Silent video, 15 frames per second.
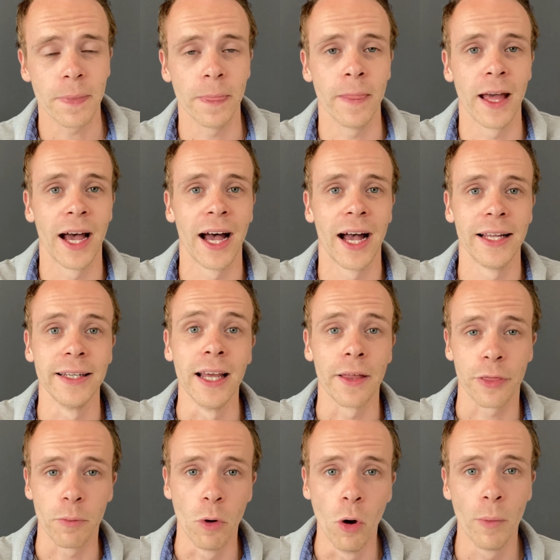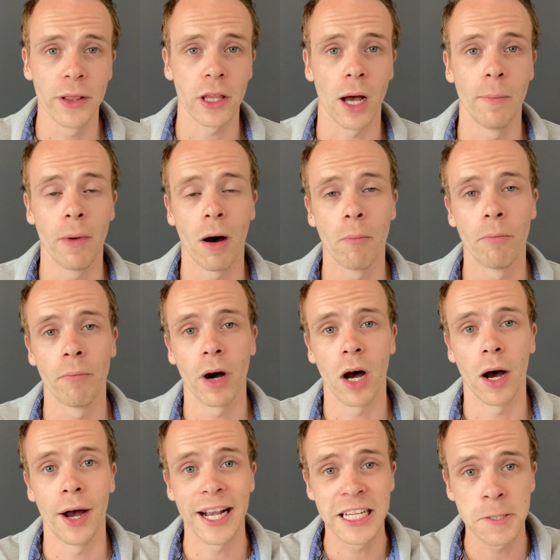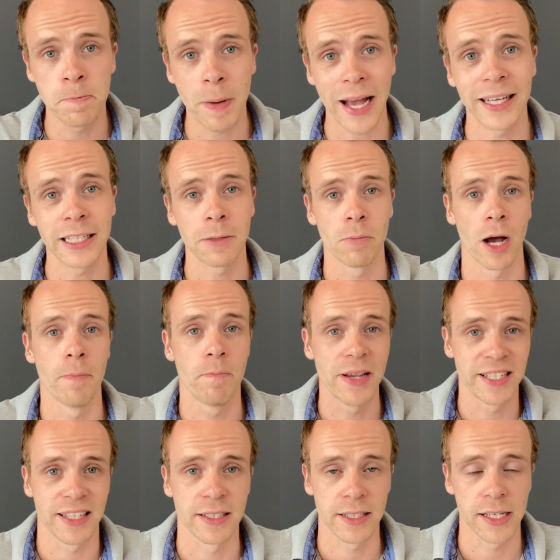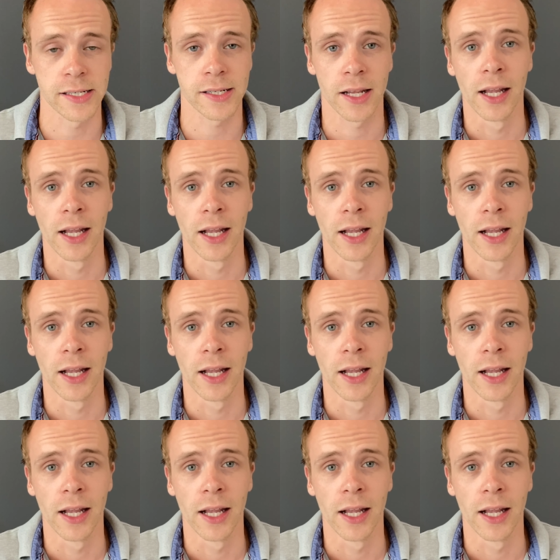and at the moment I'm expanding my businesses.